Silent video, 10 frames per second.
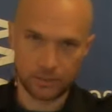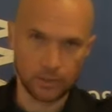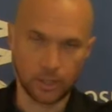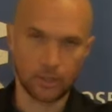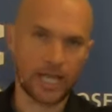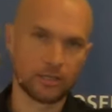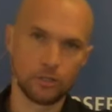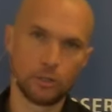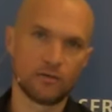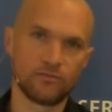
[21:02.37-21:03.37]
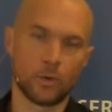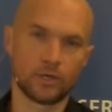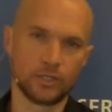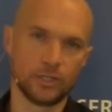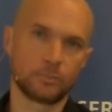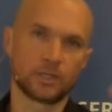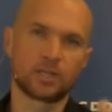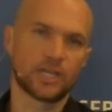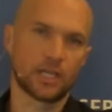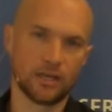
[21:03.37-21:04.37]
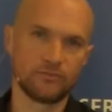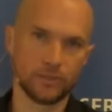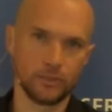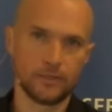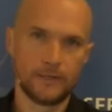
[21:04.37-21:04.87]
you know, hey, you do whatever you want to do because I love you.